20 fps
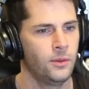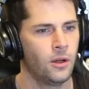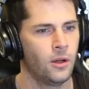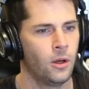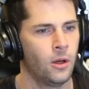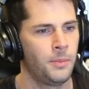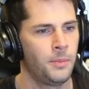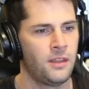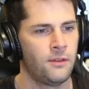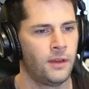would
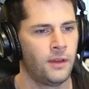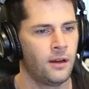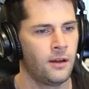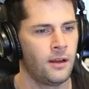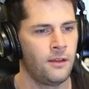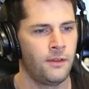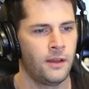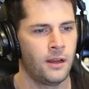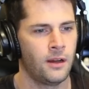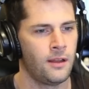all be
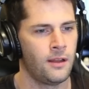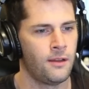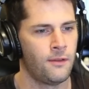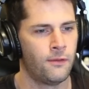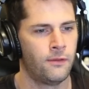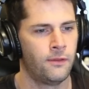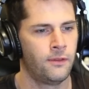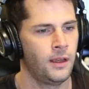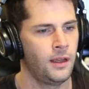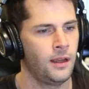very, very,
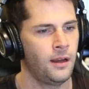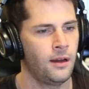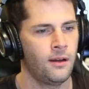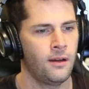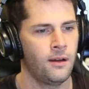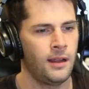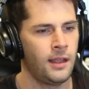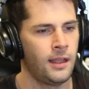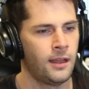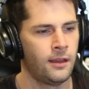
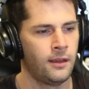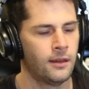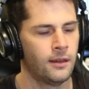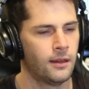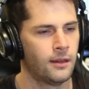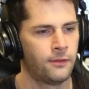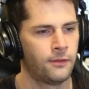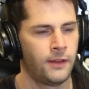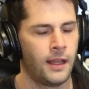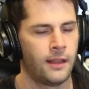very
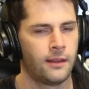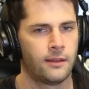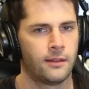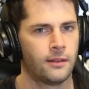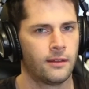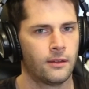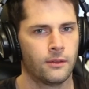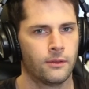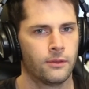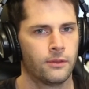
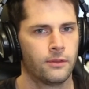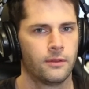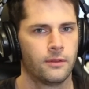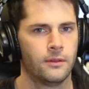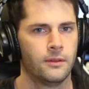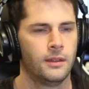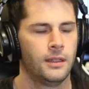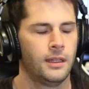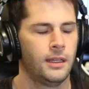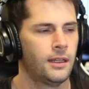offensive
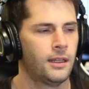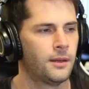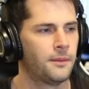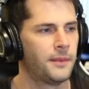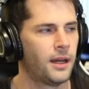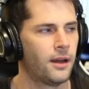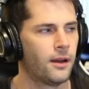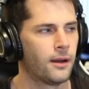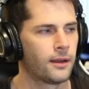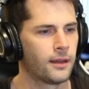in
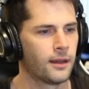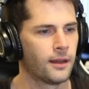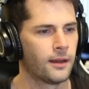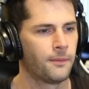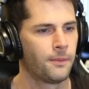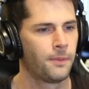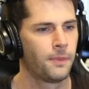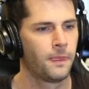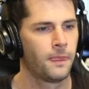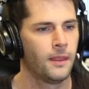
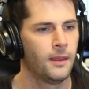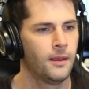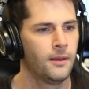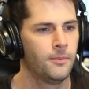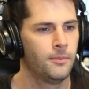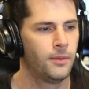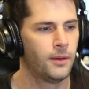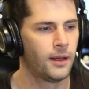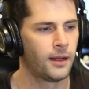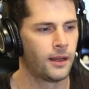America.
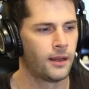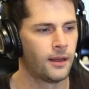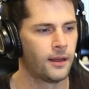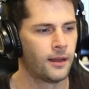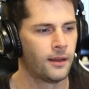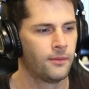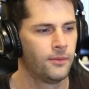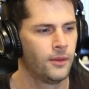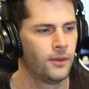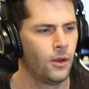But,
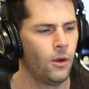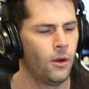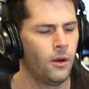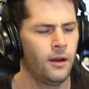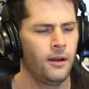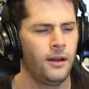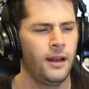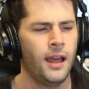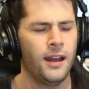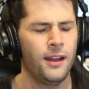uh,
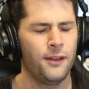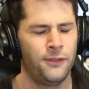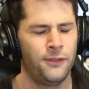or not